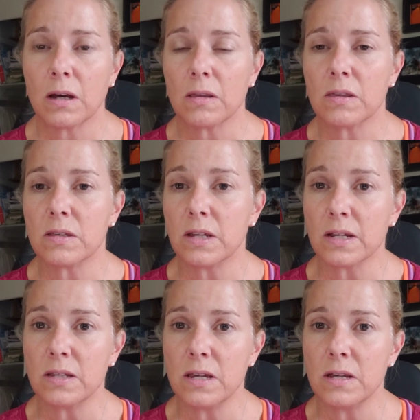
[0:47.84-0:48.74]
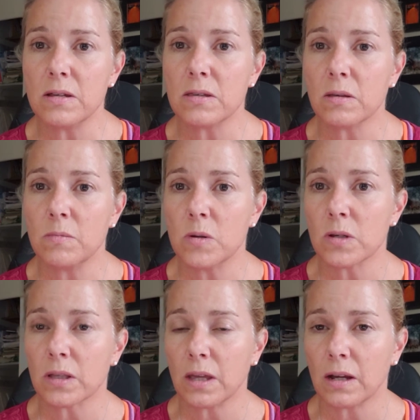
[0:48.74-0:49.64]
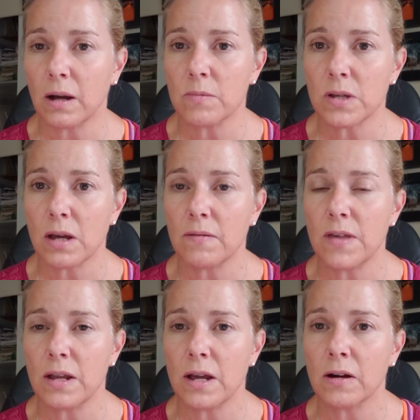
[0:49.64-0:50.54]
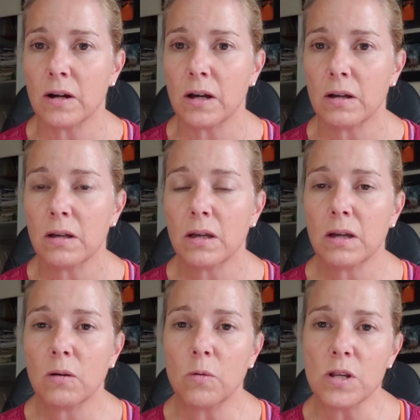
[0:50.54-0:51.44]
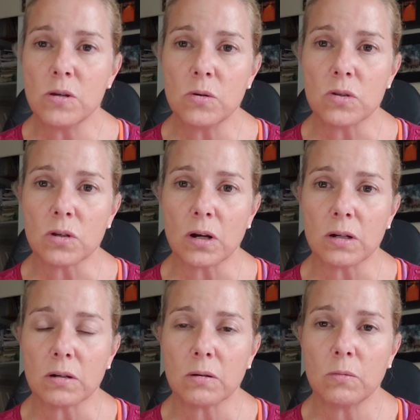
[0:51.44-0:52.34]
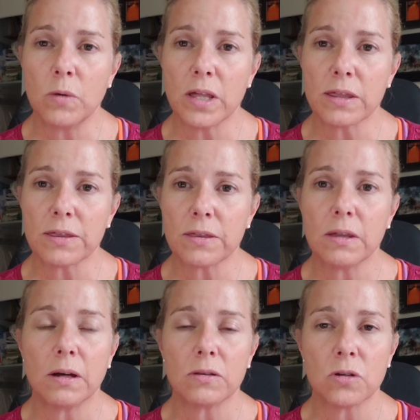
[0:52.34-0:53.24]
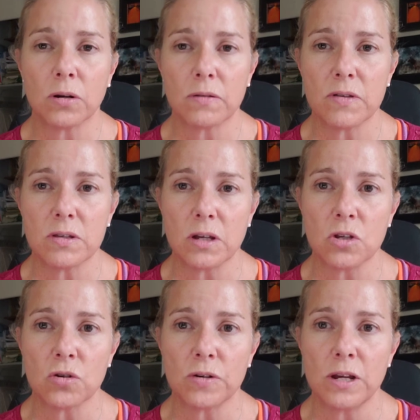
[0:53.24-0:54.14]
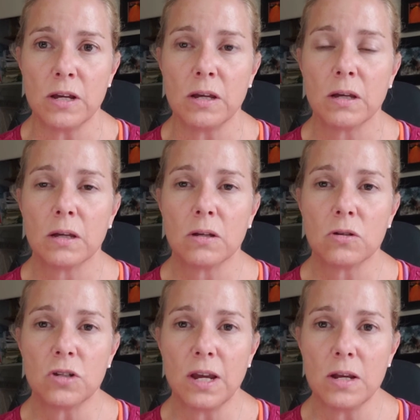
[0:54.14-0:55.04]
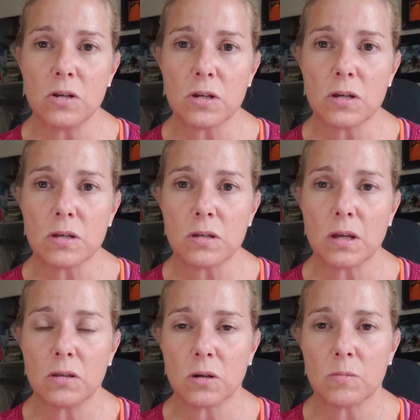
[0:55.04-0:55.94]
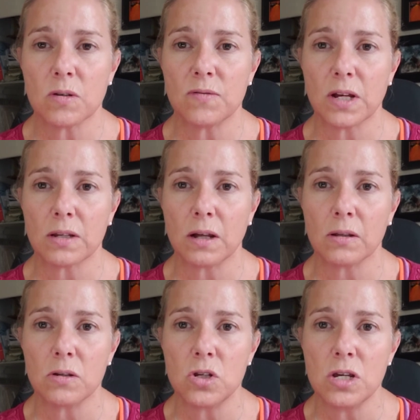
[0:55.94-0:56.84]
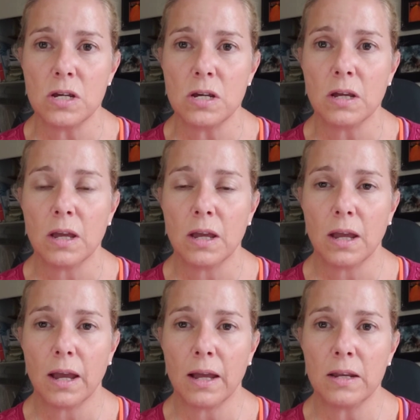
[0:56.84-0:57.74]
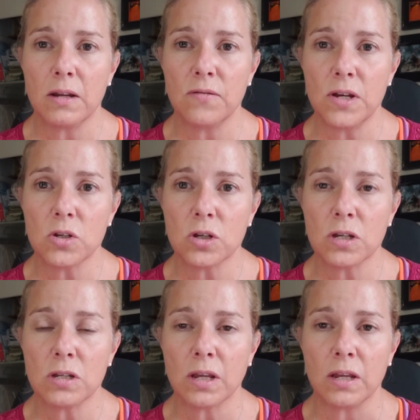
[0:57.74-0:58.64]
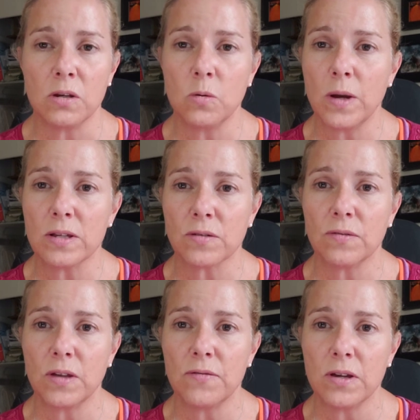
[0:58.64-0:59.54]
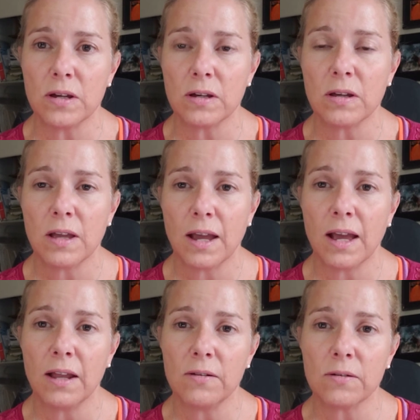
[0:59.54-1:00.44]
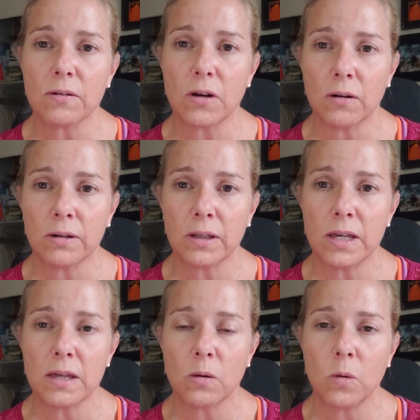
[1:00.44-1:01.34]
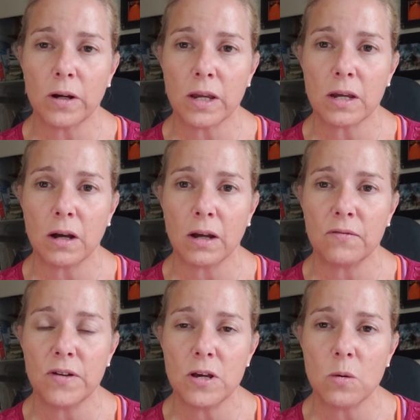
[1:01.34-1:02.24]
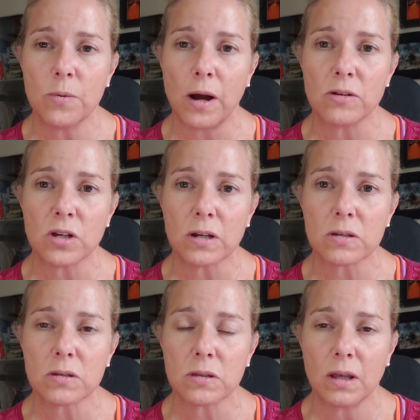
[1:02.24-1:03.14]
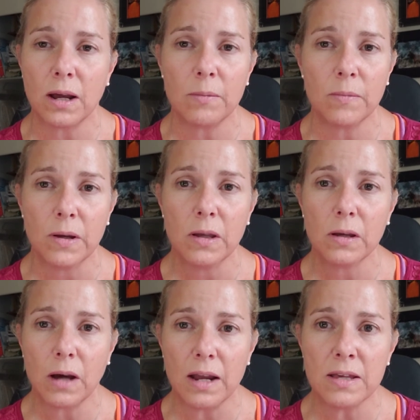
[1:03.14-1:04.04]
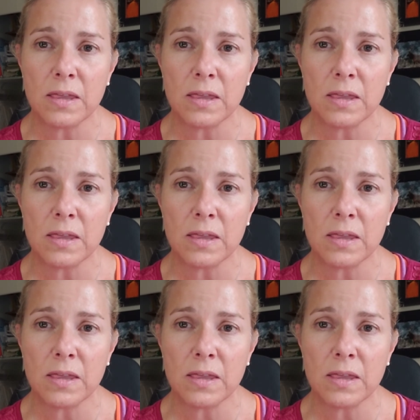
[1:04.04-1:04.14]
the 60s, the music that comes out of that era. We do start with turn of the century changes in terms of technology and innovation and new ways of living. And currently they're working on video projects that I'm guiding